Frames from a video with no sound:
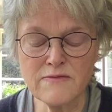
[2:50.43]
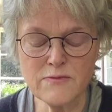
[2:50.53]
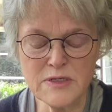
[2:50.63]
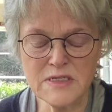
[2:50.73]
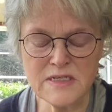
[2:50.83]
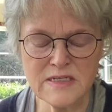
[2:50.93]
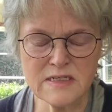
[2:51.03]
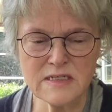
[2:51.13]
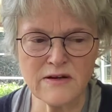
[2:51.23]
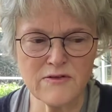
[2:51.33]
recently
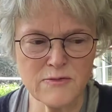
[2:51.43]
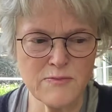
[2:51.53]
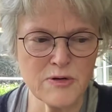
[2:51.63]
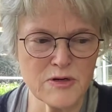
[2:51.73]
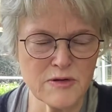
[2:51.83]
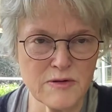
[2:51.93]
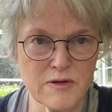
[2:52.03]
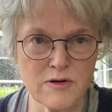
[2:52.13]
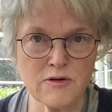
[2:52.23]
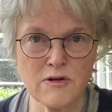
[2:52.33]
discovered Bert
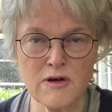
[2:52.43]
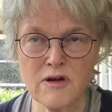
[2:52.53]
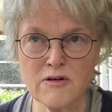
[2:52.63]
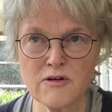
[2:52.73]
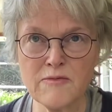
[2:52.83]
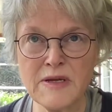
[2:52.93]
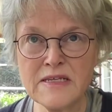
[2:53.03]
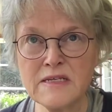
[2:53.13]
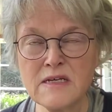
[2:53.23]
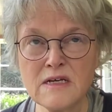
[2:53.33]

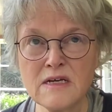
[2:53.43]
Ehrman,